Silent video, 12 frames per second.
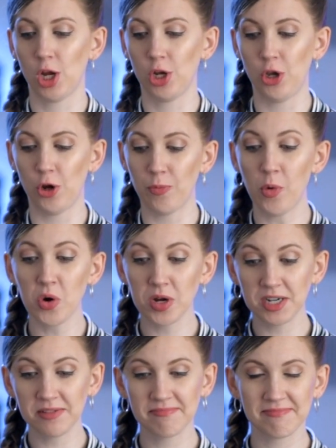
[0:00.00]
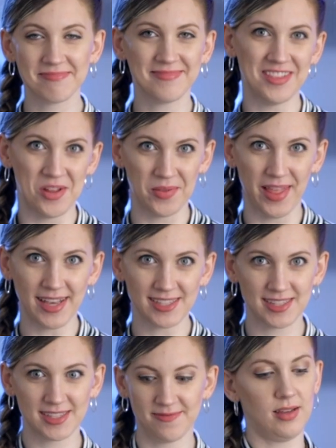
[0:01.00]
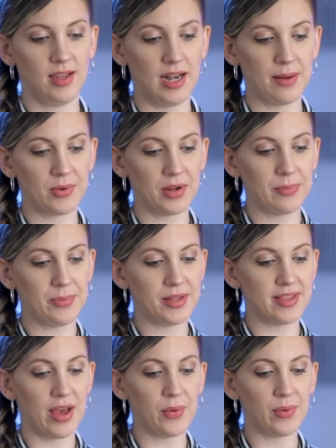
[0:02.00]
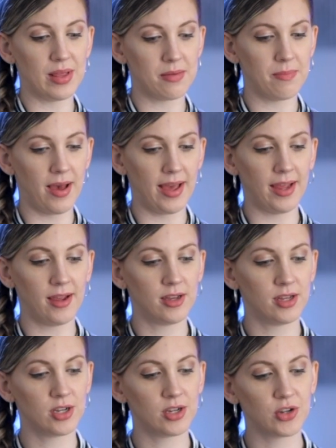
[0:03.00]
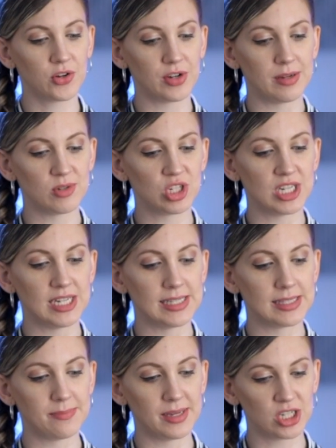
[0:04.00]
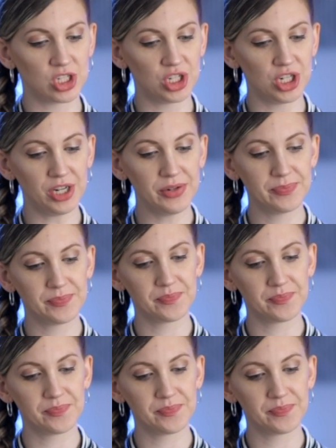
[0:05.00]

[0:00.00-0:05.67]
No more, no less. And I'm going to put that with my cream cheese mixture.